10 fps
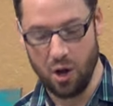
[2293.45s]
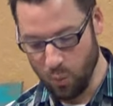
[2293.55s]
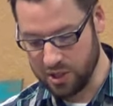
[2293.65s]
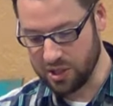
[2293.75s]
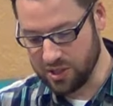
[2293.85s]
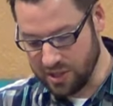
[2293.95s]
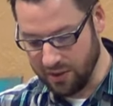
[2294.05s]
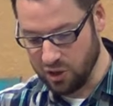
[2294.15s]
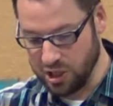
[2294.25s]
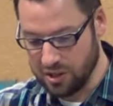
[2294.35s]
which is to
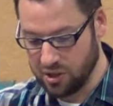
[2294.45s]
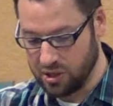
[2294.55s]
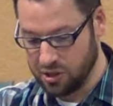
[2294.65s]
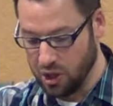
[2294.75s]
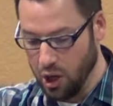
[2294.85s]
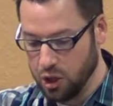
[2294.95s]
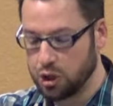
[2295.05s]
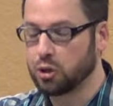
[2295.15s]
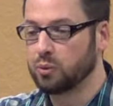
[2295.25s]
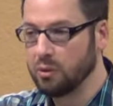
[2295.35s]
say that Jesus is
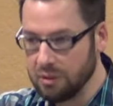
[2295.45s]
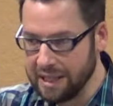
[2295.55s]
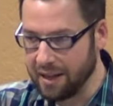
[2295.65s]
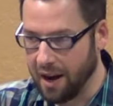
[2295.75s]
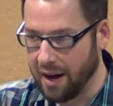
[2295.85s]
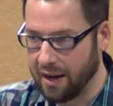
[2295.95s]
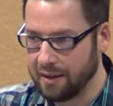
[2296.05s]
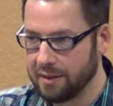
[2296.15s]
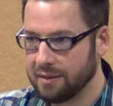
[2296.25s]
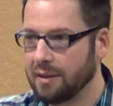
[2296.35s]
truly
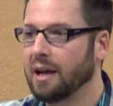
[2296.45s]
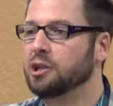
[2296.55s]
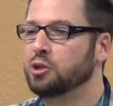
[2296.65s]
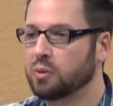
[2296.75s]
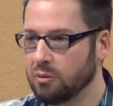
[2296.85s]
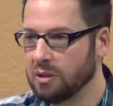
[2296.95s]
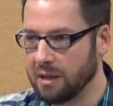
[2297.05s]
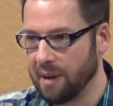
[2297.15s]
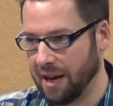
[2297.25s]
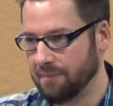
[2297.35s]
God and
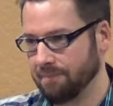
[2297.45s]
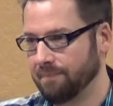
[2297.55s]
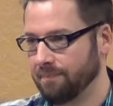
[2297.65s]
truly man.